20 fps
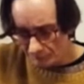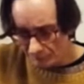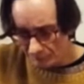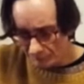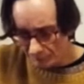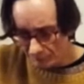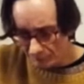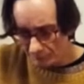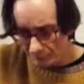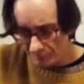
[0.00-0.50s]

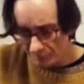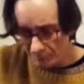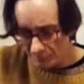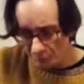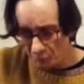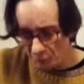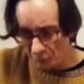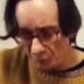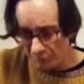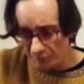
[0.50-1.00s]
so that's
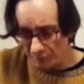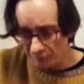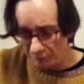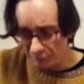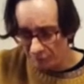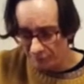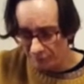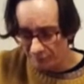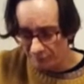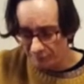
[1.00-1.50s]
my update
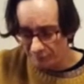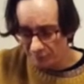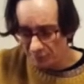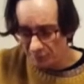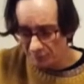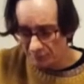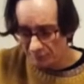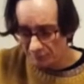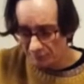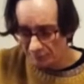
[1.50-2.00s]
for this
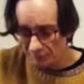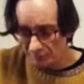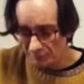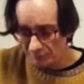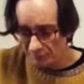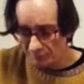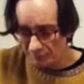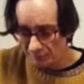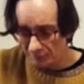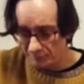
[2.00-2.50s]
week.
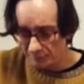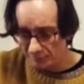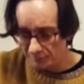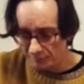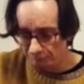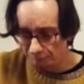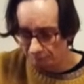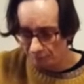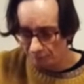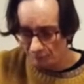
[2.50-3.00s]
And
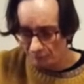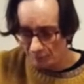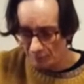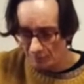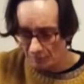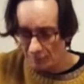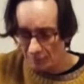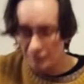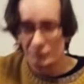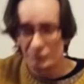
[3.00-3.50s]

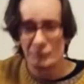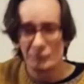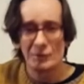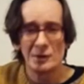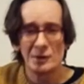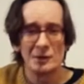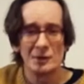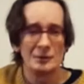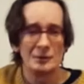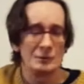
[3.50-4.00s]
again, if you have
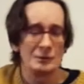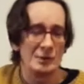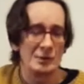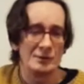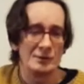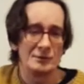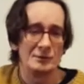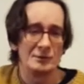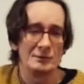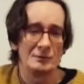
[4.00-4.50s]
any
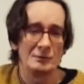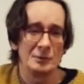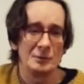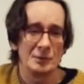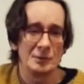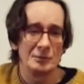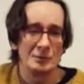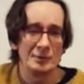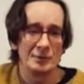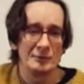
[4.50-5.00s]
questions,
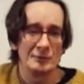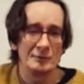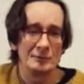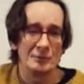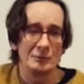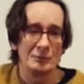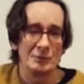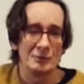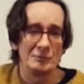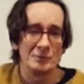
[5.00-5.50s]
queries
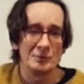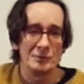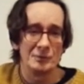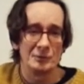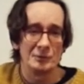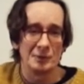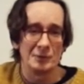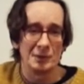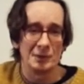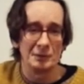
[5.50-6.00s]
about what I've been
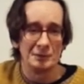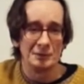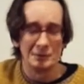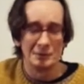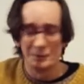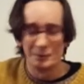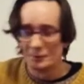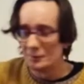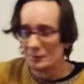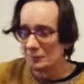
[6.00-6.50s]
doing,
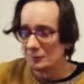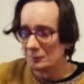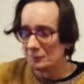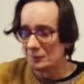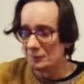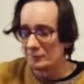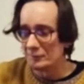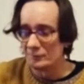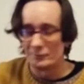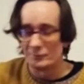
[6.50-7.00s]

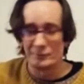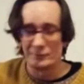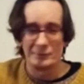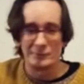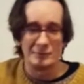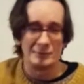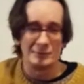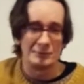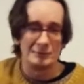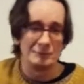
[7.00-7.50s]
please just
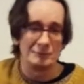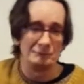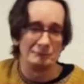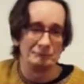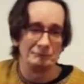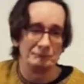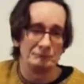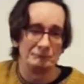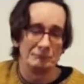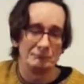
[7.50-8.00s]
you
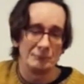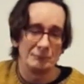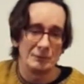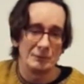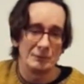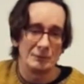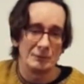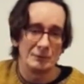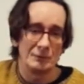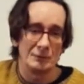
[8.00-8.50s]

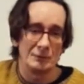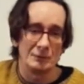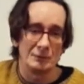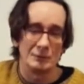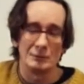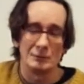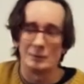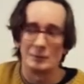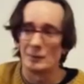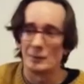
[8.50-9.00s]

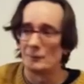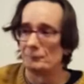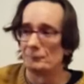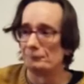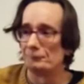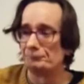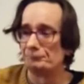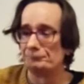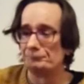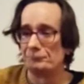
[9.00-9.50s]

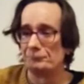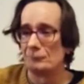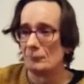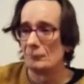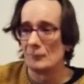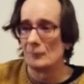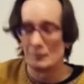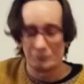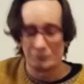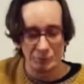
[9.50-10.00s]
can
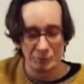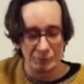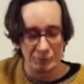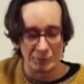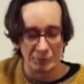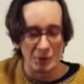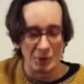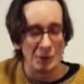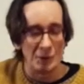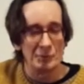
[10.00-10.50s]
put a
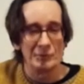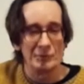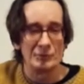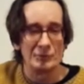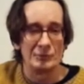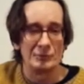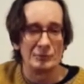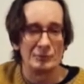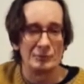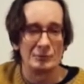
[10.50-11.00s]
comment
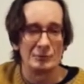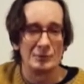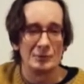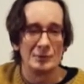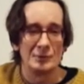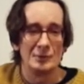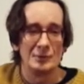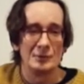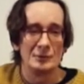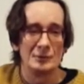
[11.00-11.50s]
under
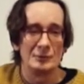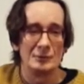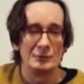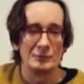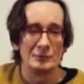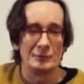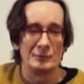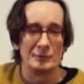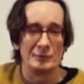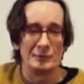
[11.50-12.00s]

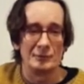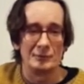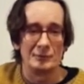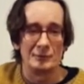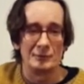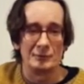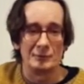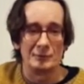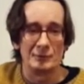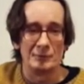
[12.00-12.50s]

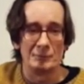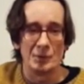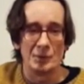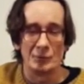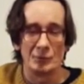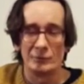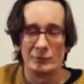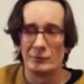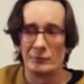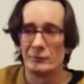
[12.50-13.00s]
the
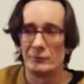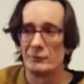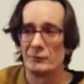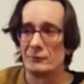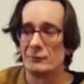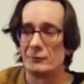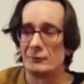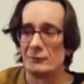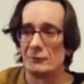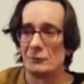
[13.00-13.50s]

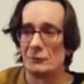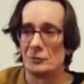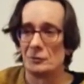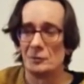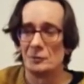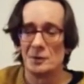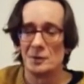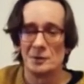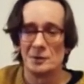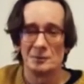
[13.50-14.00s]
posts, the
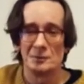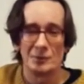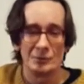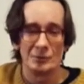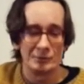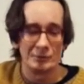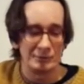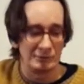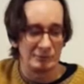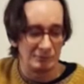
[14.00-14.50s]
social media
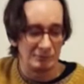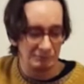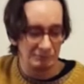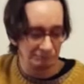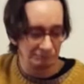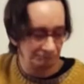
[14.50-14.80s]
posts, or